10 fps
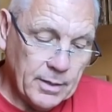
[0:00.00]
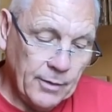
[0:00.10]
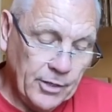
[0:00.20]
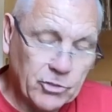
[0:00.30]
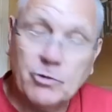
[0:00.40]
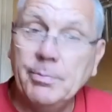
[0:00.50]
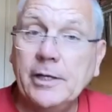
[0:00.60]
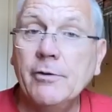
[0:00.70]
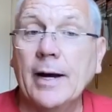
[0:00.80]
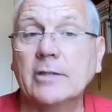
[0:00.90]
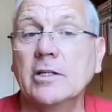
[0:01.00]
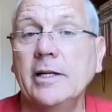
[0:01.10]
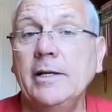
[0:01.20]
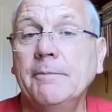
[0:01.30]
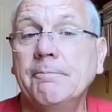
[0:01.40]
this could be you,
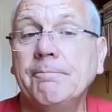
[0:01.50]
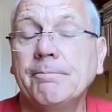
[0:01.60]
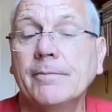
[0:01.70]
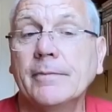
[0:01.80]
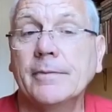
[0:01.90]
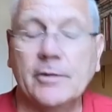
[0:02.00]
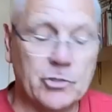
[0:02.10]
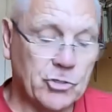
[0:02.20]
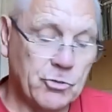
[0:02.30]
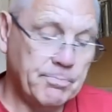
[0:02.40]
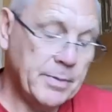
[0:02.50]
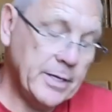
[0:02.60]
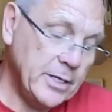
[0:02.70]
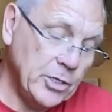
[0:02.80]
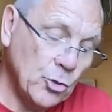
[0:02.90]
actually. This could be
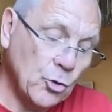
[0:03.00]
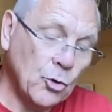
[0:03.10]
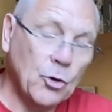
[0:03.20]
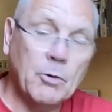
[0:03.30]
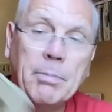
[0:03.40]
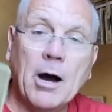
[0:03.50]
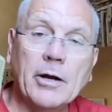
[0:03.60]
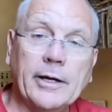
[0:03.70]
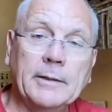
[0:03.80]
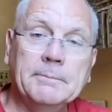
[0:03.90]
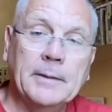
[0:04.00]
your partner.